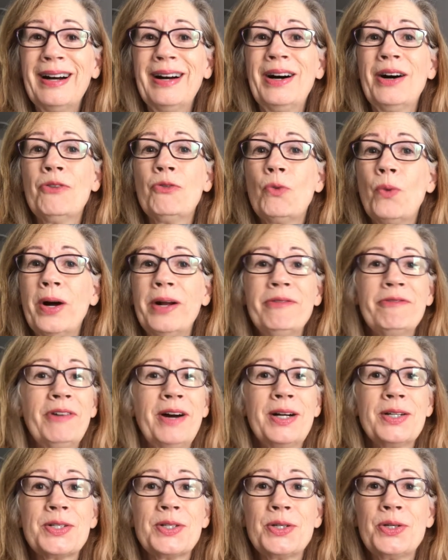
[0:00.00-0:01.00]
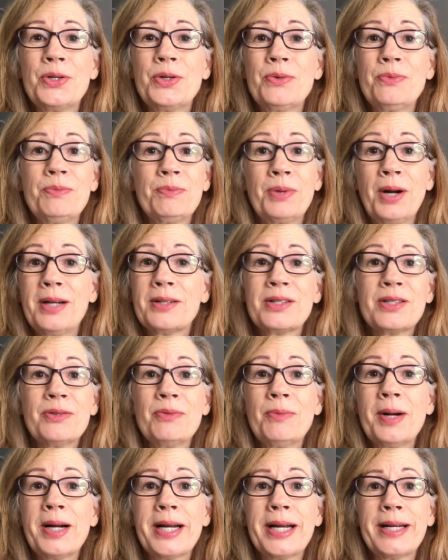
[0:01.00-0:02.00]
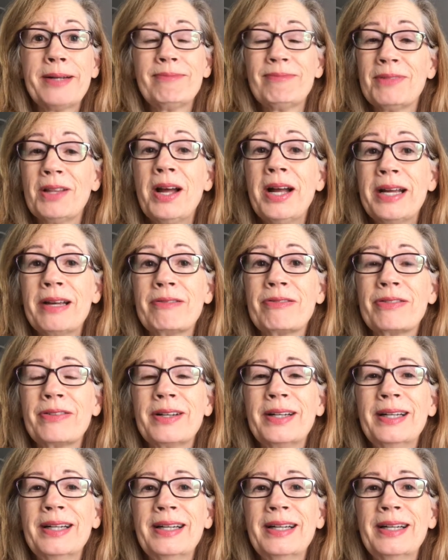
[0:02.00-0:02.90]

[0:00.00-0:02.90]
of what Vastu brought to my life.